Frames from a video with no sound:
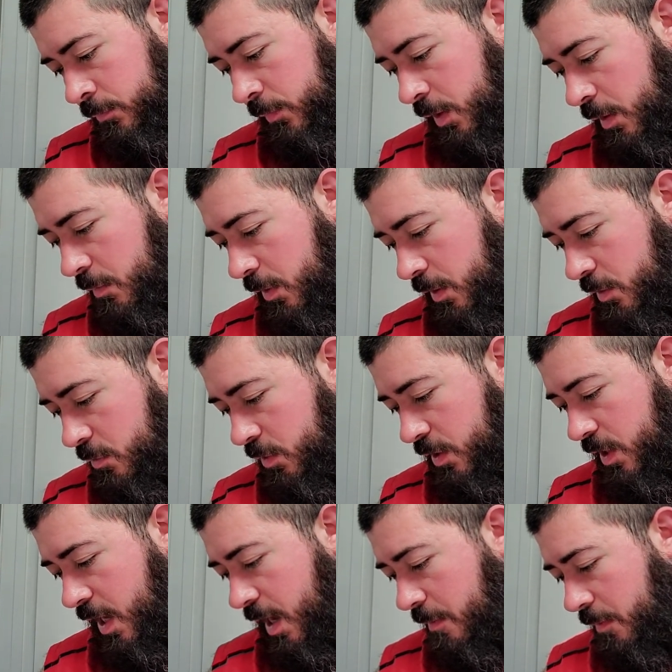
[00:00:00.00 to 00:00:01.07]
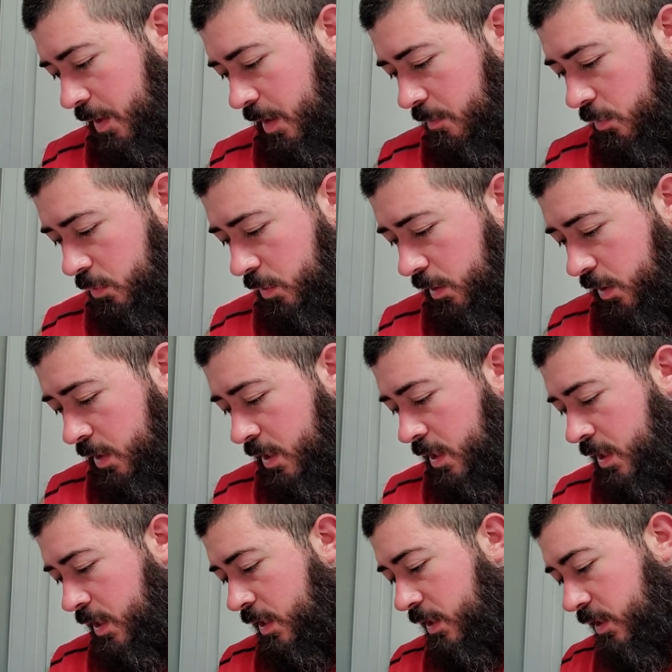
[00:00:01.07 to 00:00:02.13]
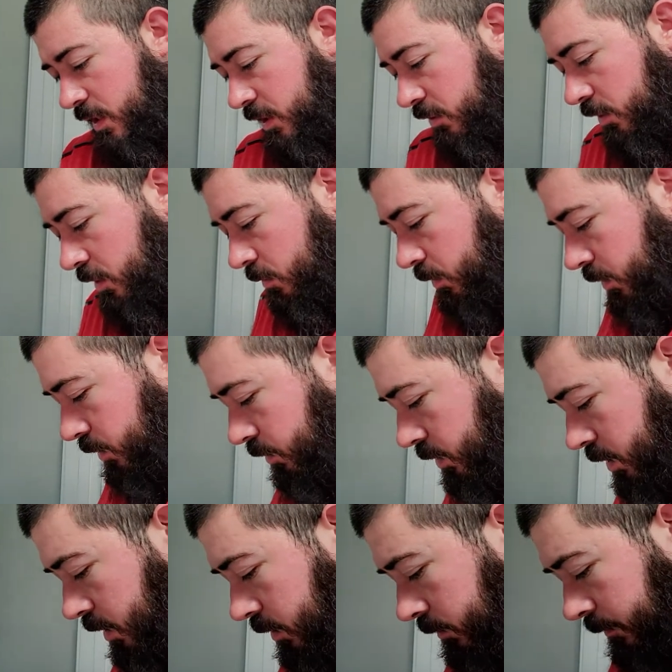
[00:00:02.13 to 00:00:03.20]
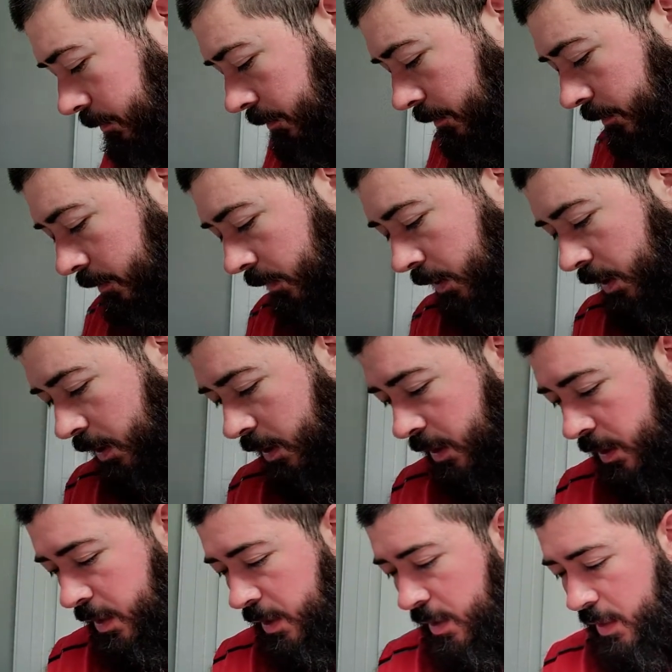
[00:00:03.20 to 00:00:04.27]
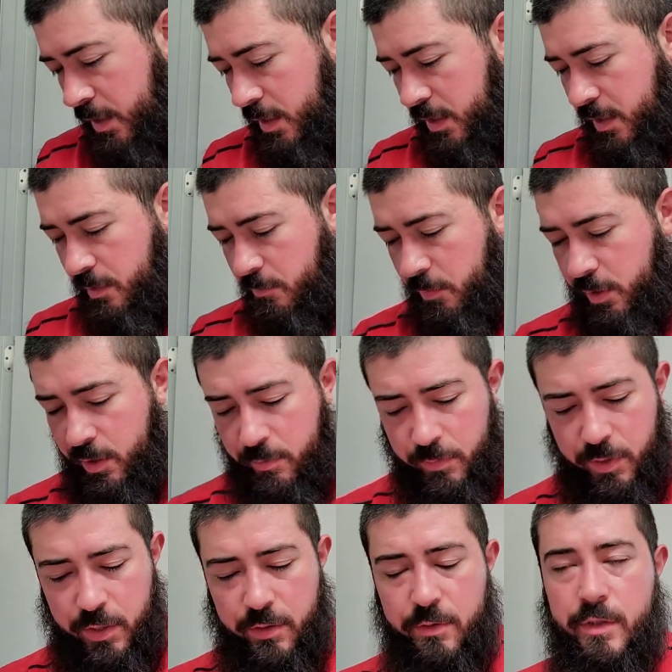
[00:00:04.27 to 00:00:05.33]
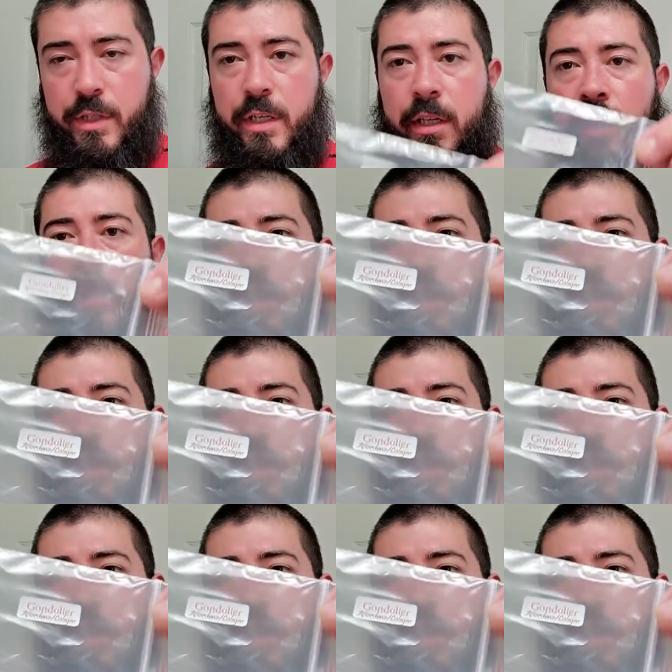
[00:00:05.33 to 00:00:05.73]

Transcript: gonna be using that bad boy. Still going strong. And then we're gonna be using